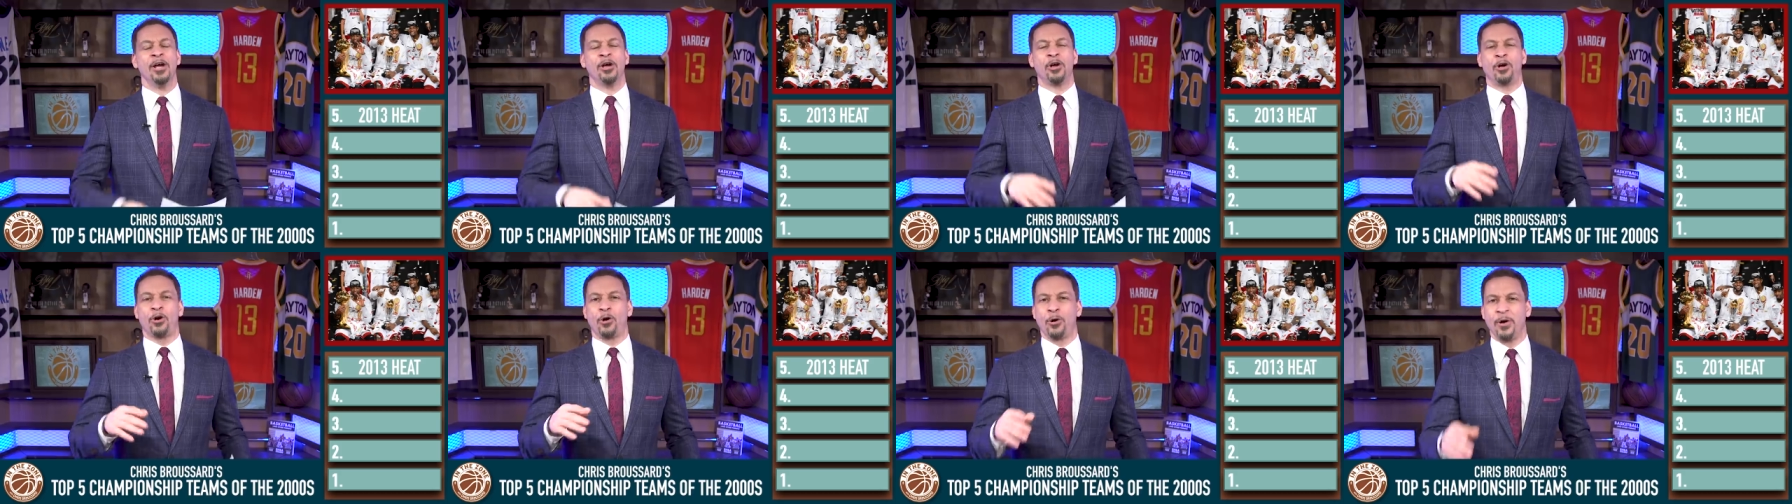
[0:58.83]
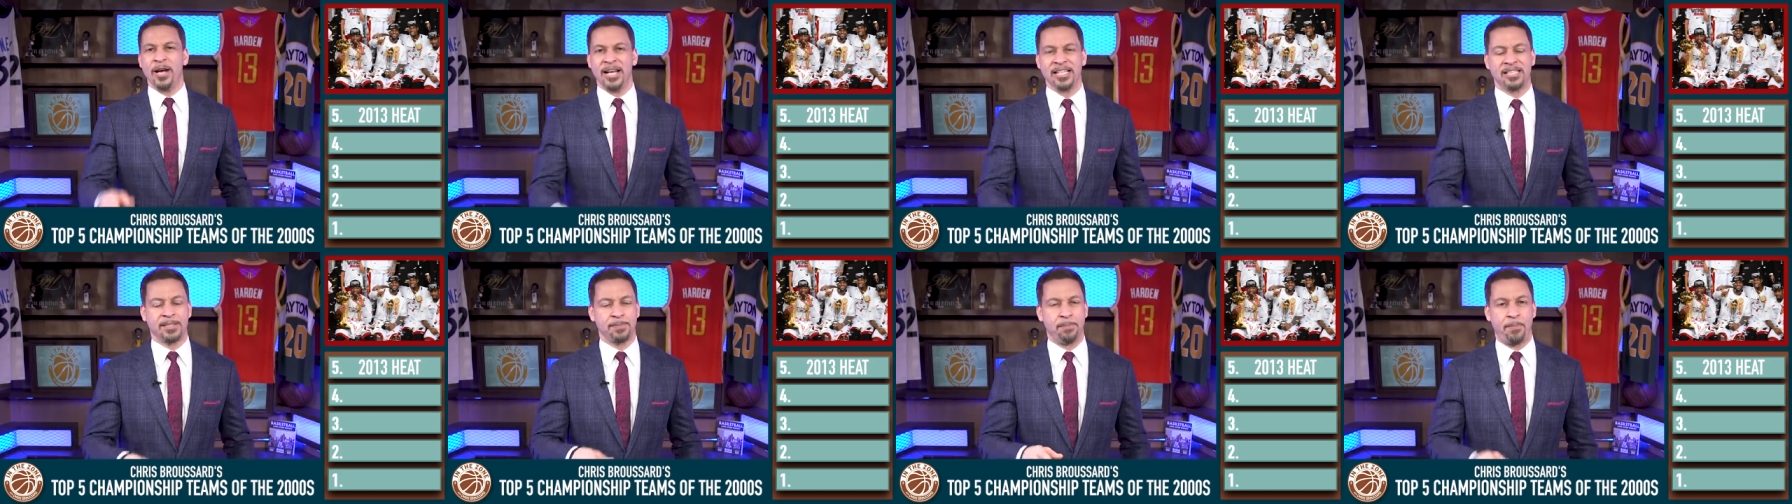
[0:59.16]

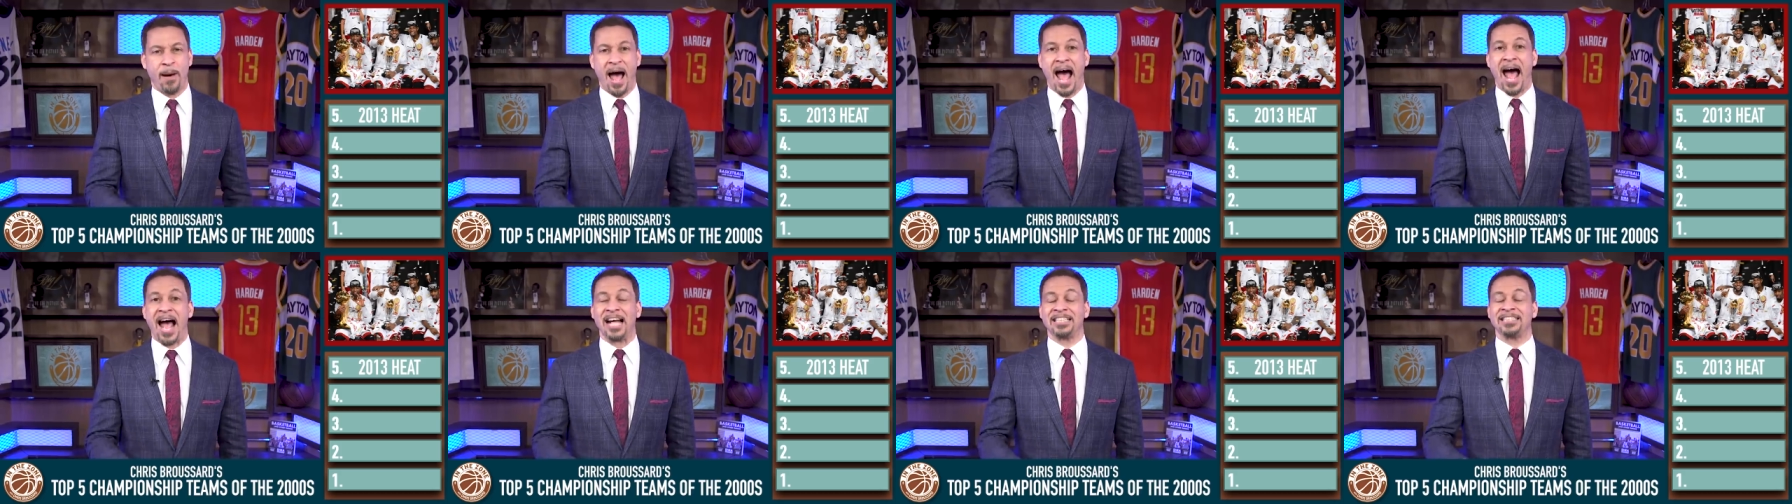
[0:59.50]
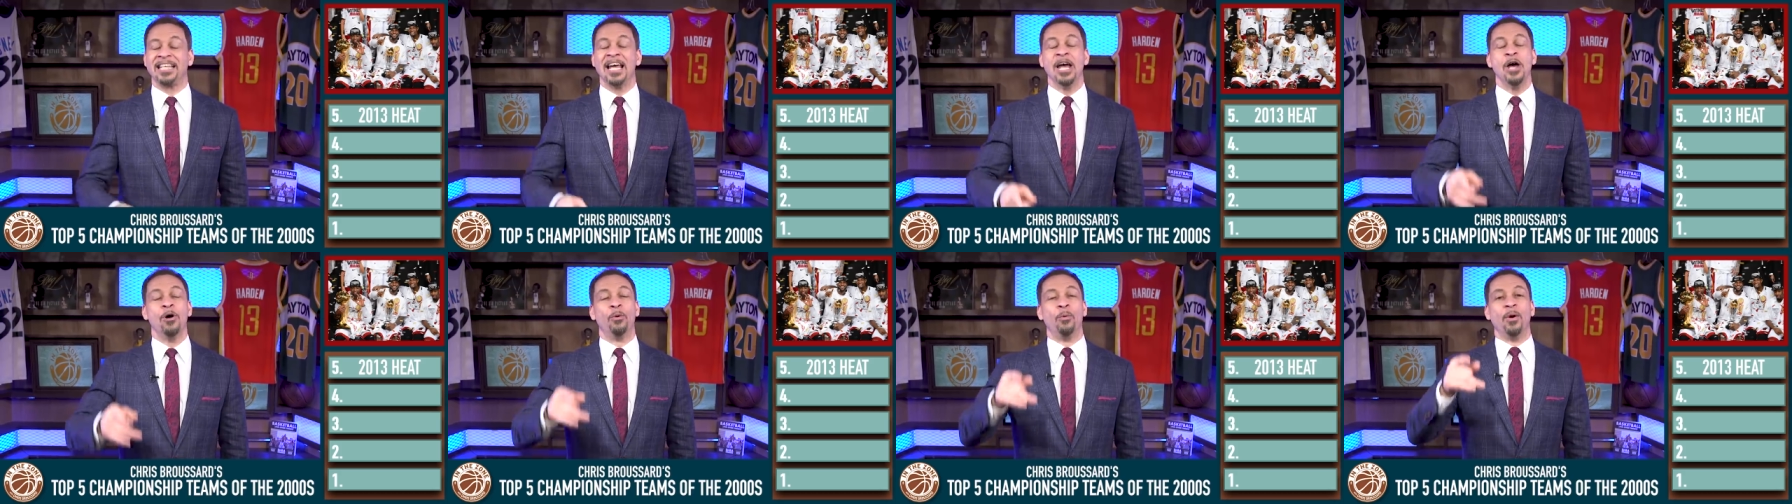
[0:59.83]
Chris Bosh
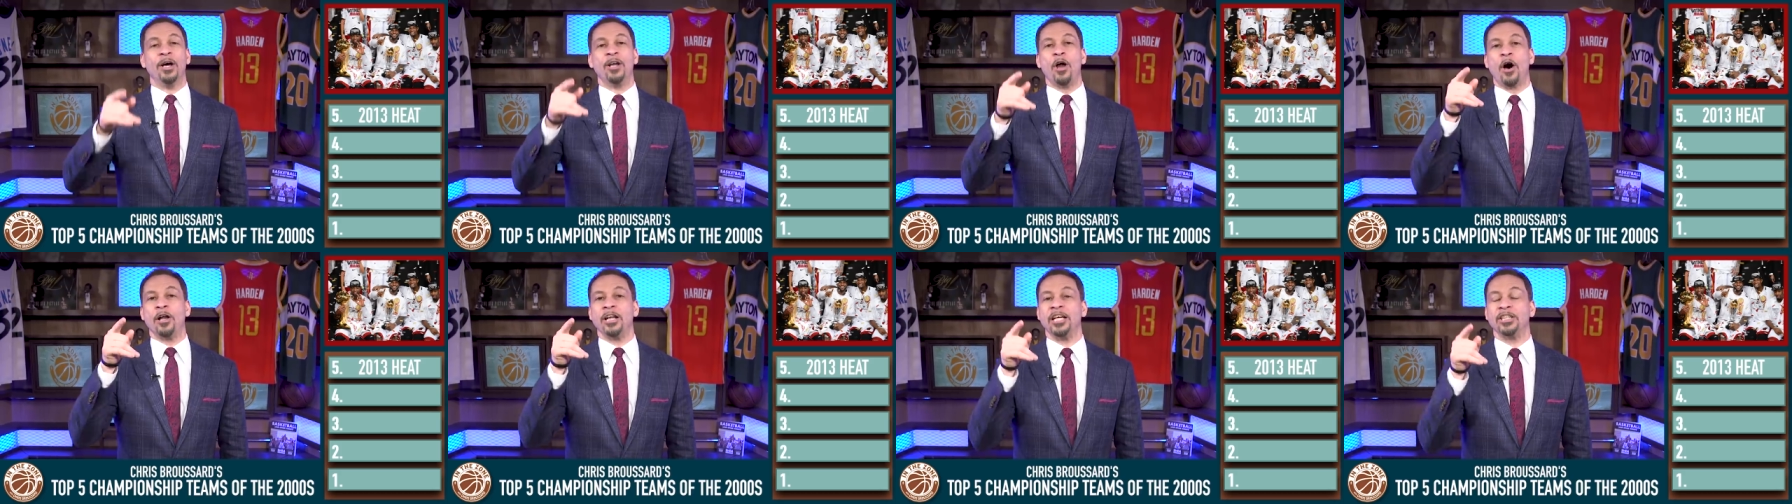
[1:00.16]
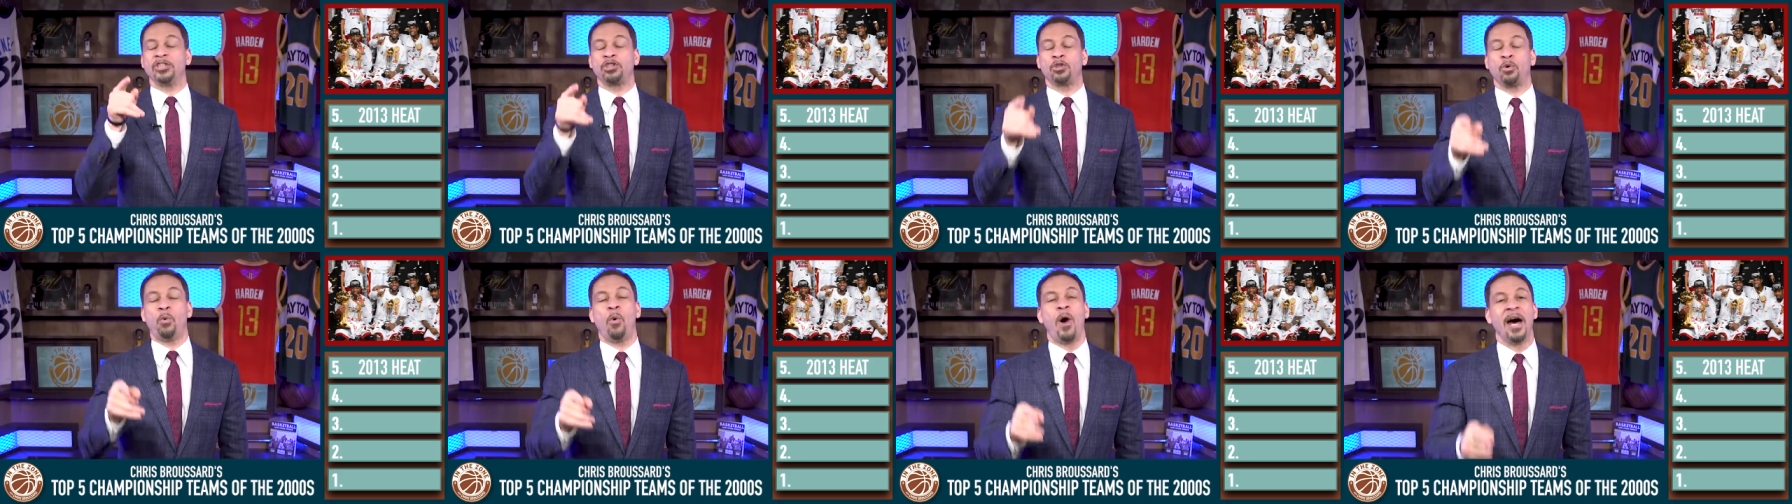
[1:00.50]
went on a
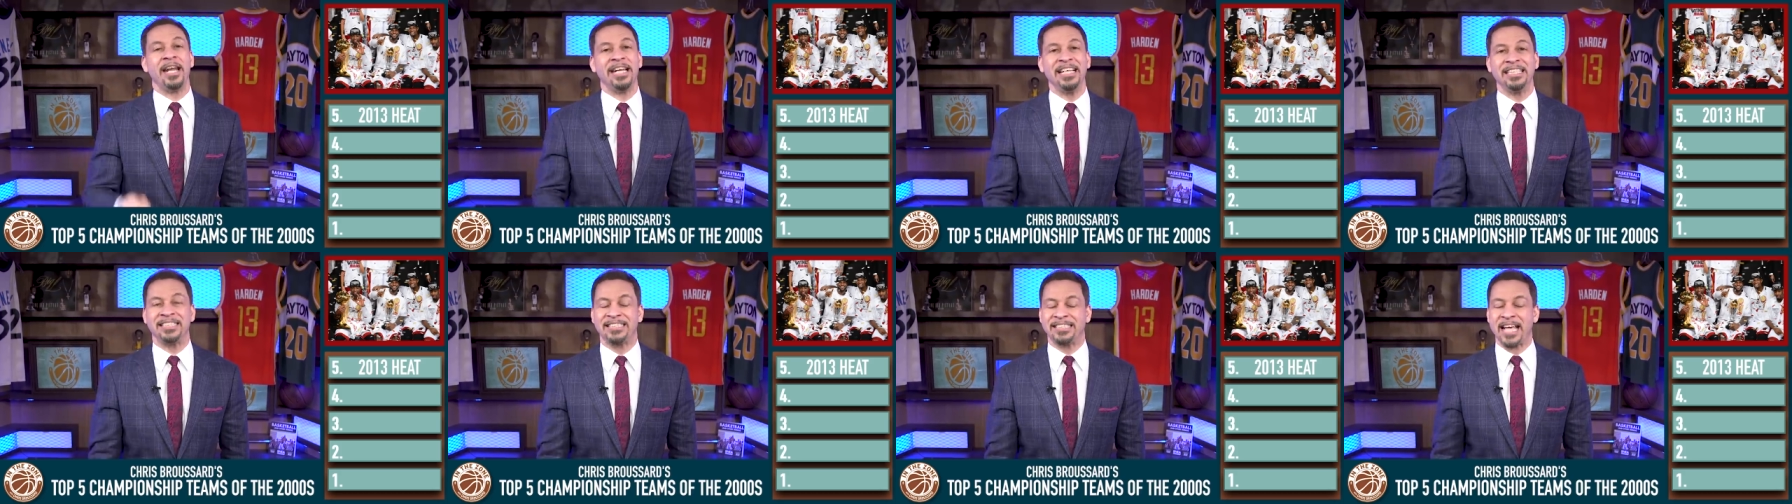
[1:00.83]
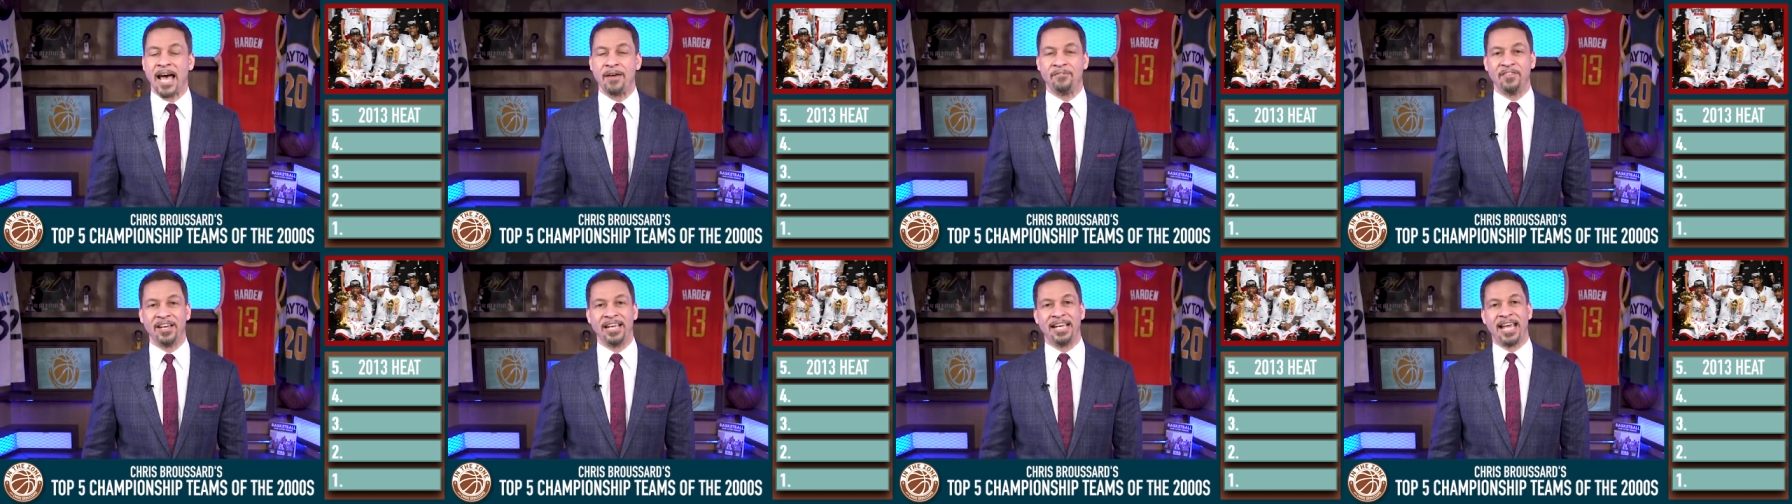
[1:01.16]

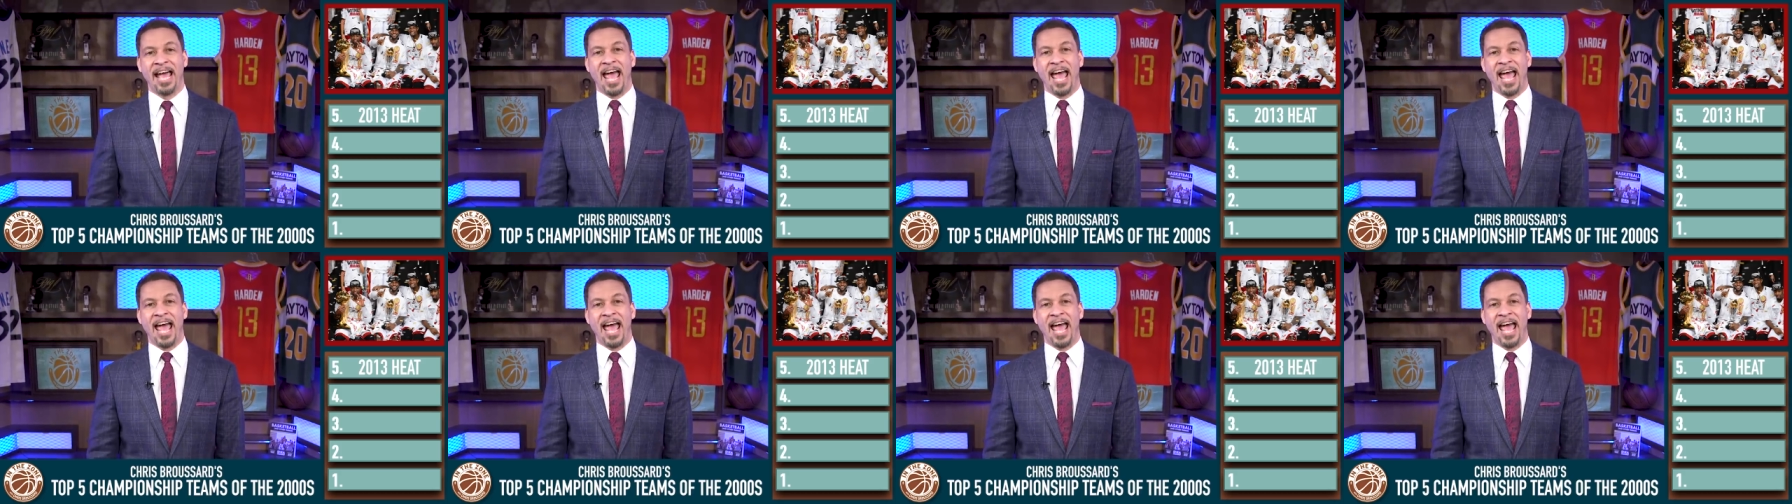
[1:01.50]
27